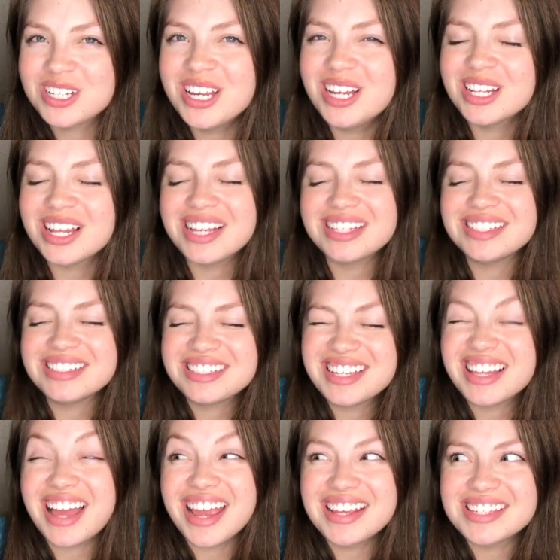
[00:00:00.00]
Like she
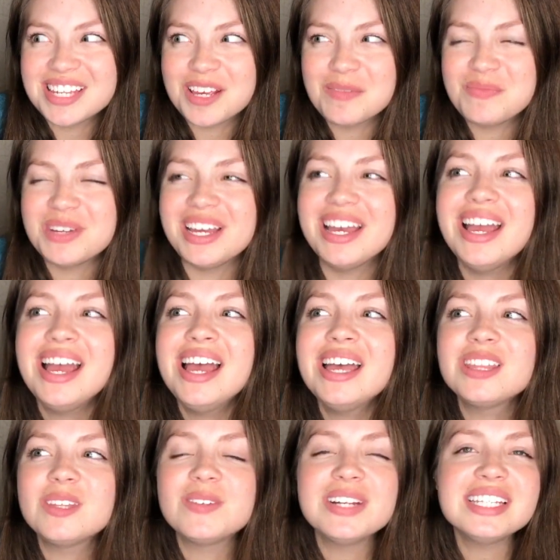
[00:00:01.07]
likes it, but
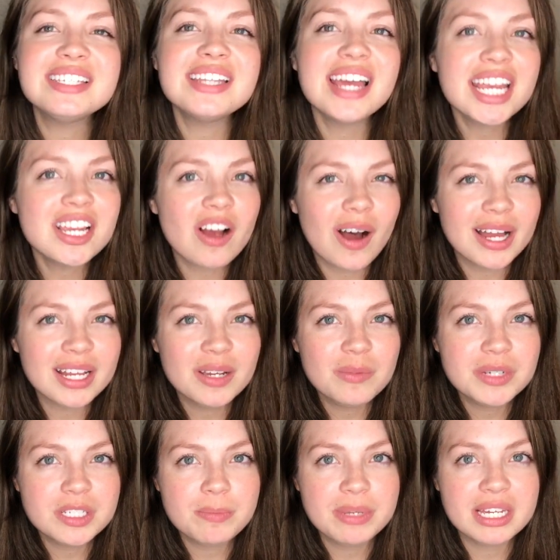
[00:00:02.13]
the reason I got it
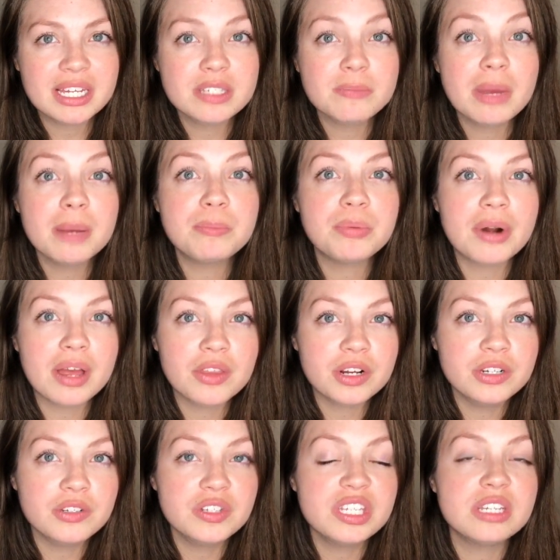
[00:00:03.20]
was because my brother
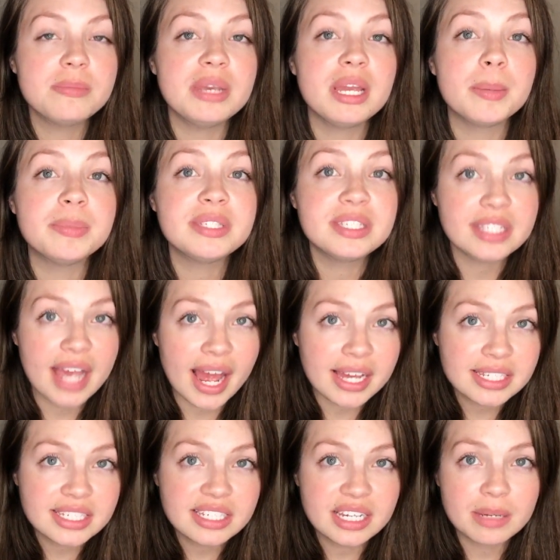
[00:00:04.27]
used to be
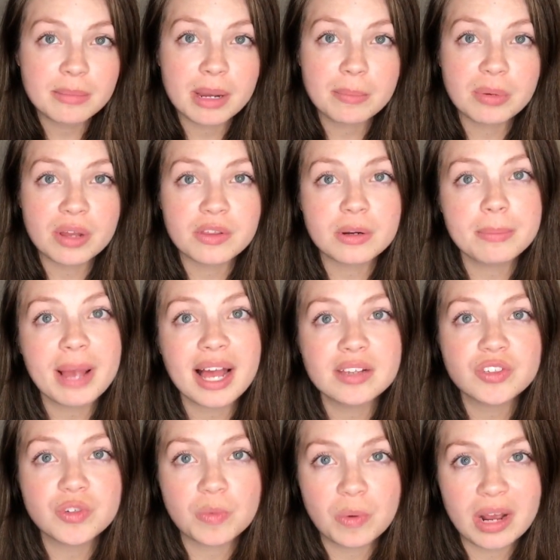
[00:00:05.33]
obsessed, and my brother
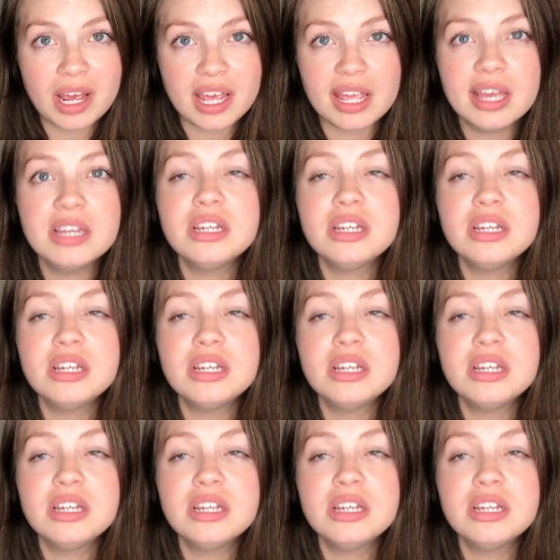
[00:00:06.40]
passed away.